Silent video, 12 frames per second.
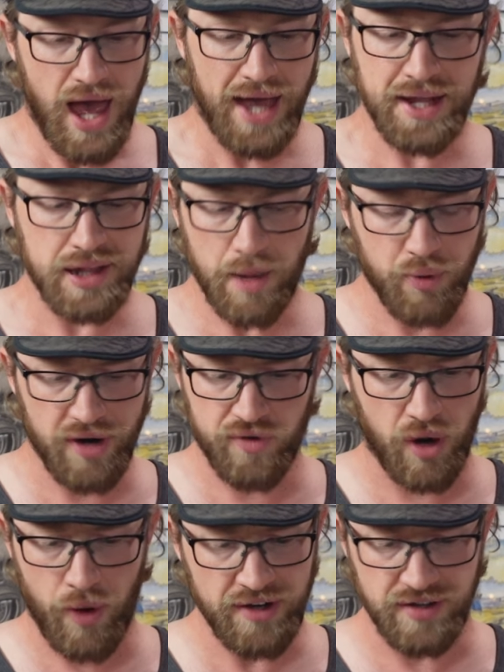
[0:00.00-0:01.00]
I can stop whenever
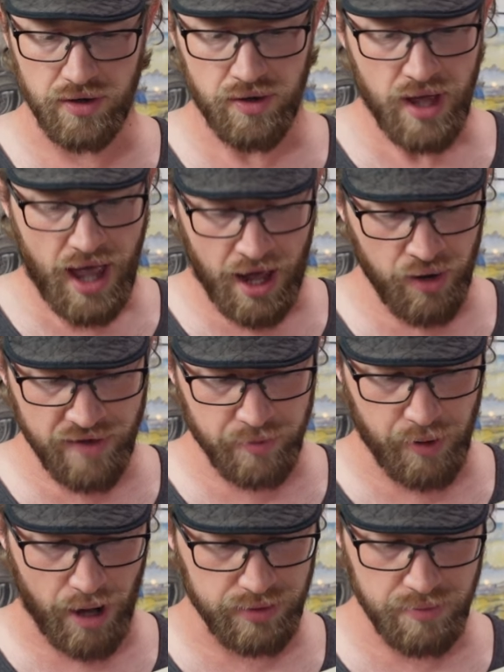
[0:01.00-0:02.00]
I want to. I don't have a
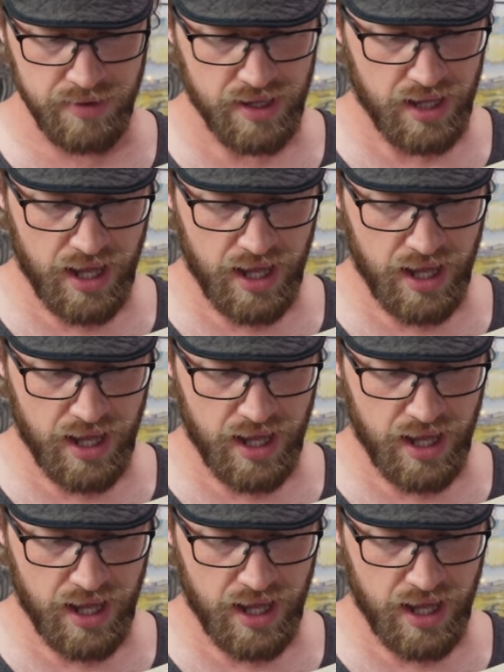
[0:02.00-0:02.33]
problem.